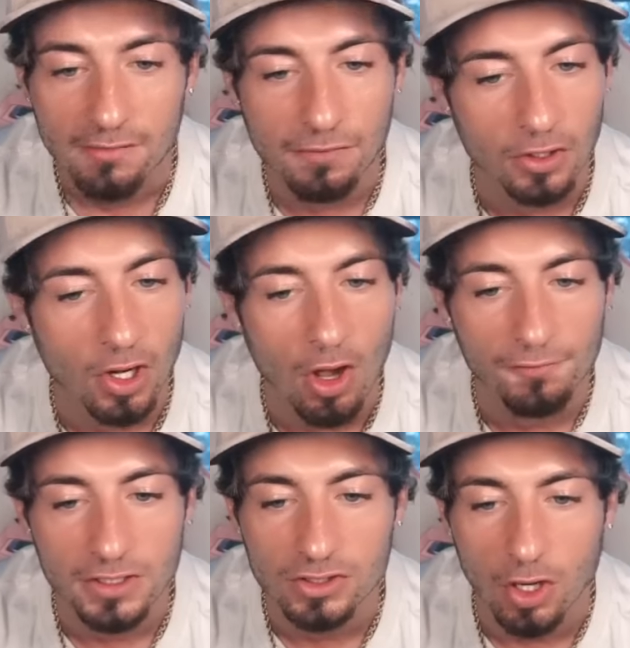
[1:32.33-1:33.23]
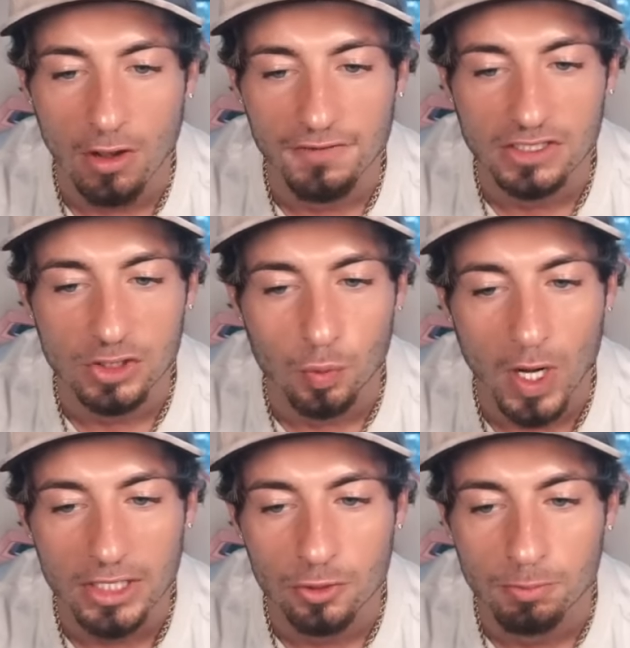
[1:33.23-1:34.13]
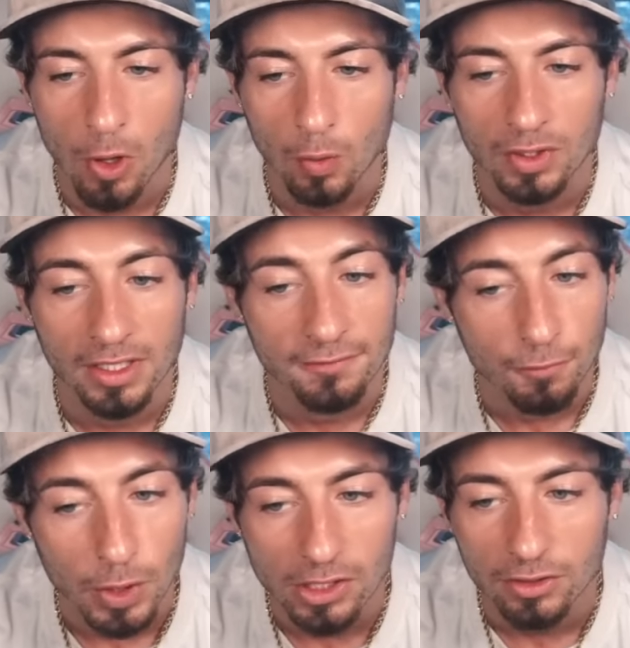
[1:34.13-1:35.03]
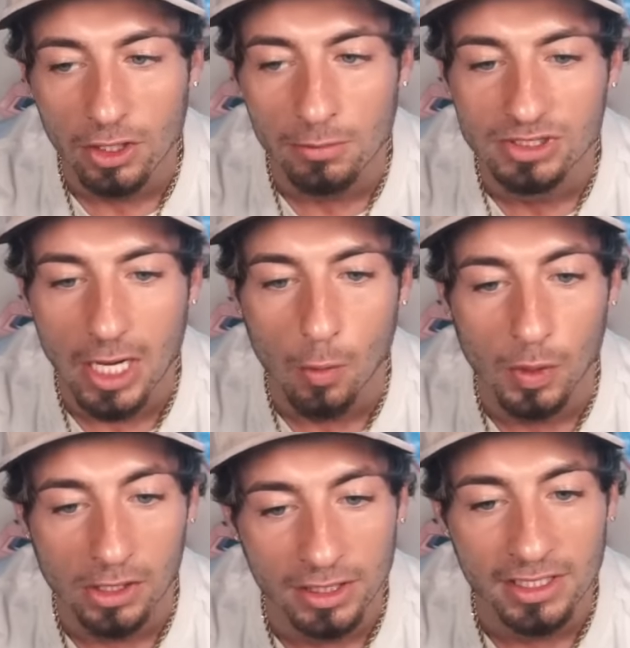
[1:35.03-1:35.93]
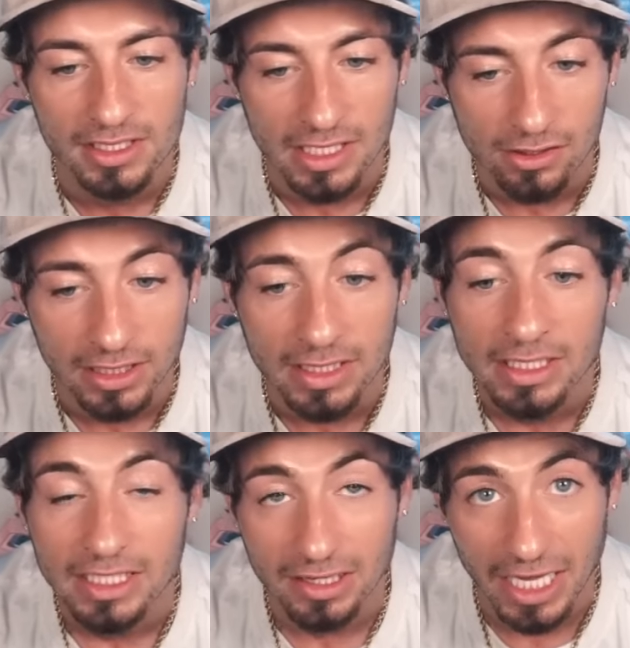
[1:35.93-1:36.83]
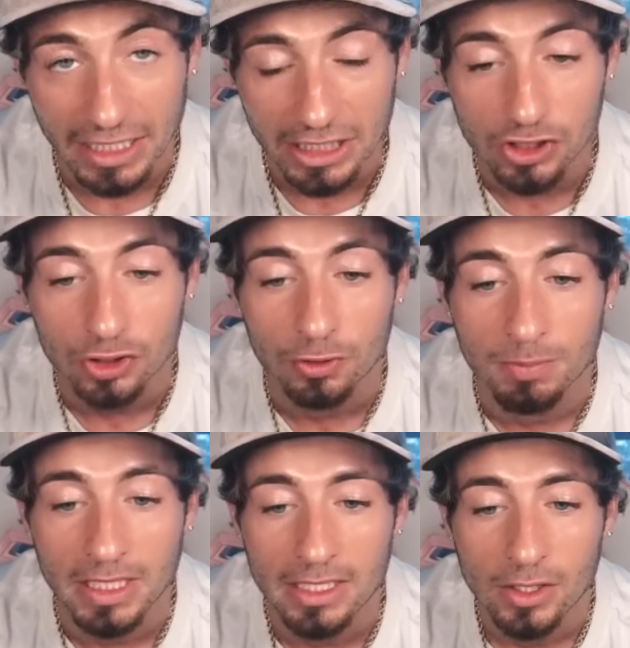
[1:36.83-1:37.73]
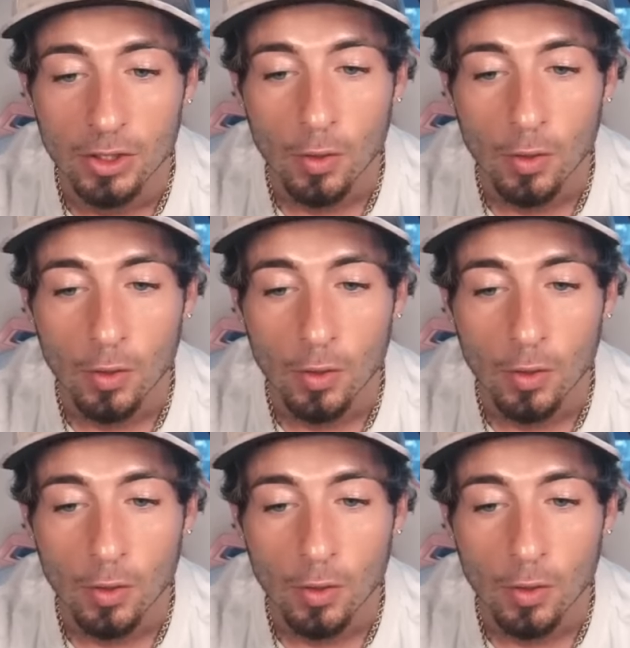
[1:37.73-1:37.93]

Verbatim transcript: Philadelphia's offense is way too potent, and if Wheeler comes out wheeling and dealing like he should be,